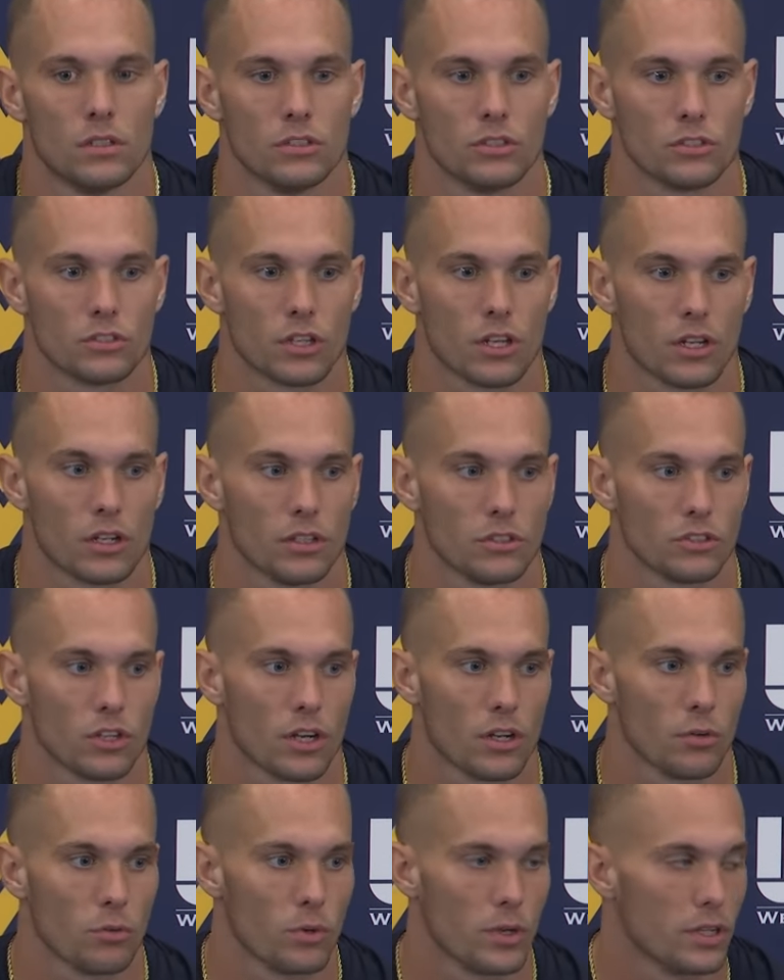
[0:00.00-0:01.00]
Just got to
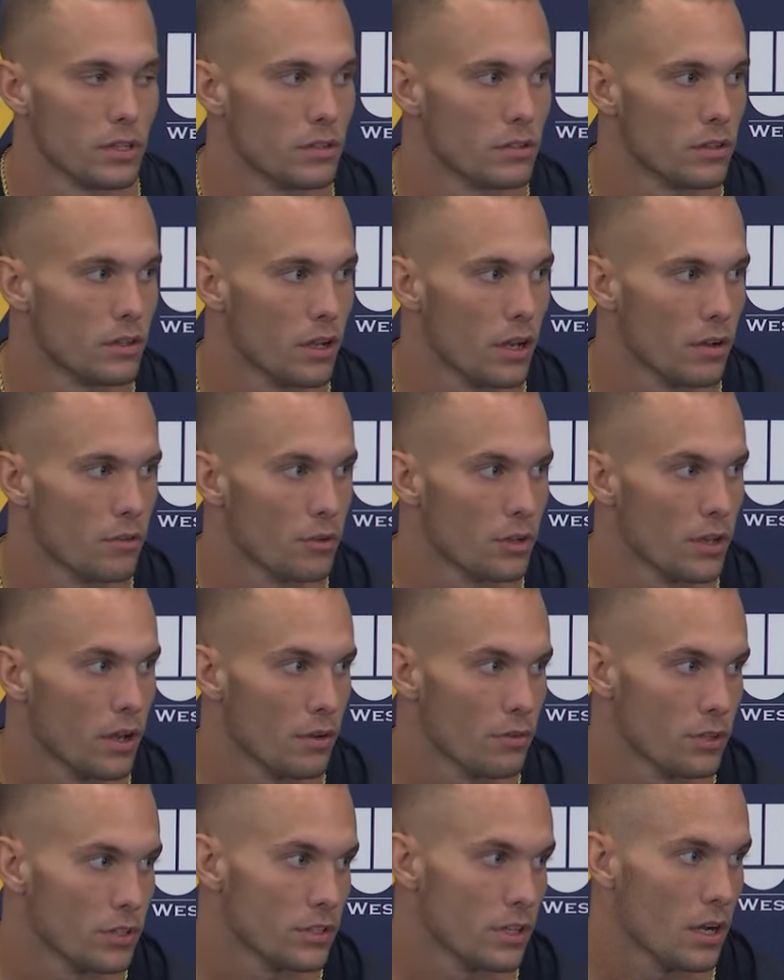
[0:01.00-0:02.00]
try to win
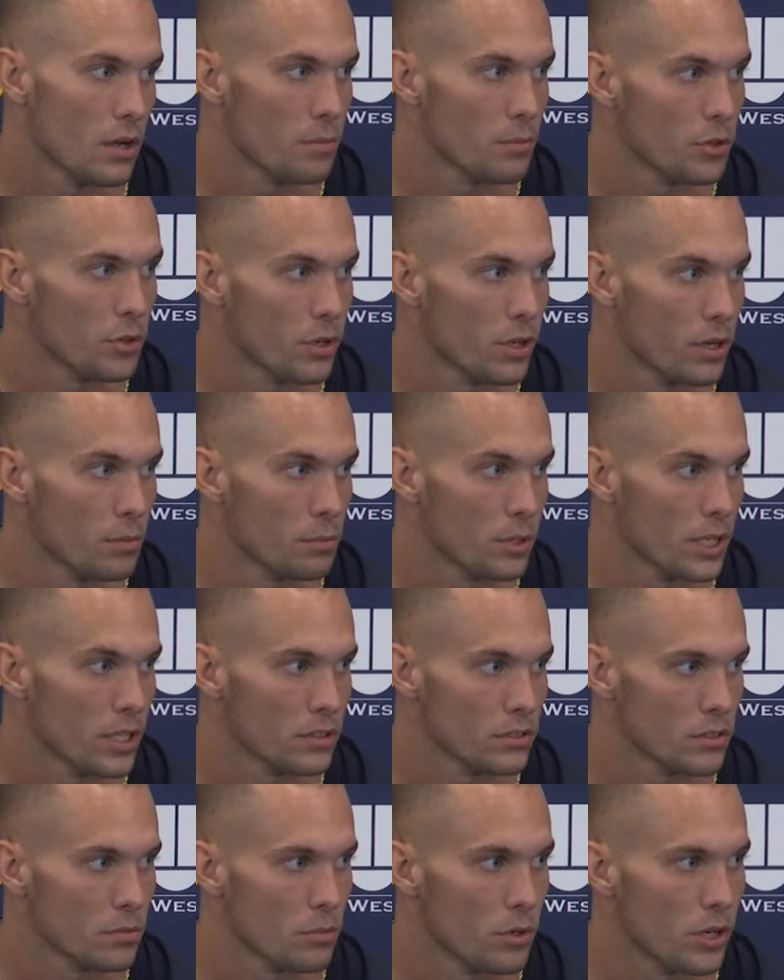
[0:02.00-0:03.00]
every time you get up
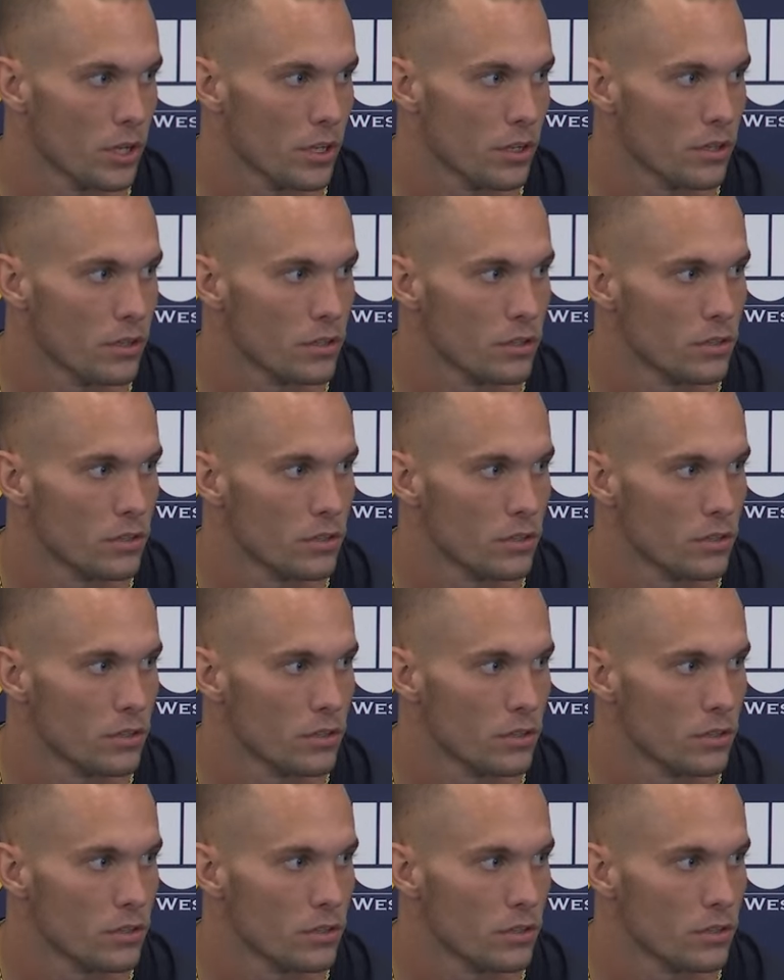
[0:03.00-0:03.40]
against somebody.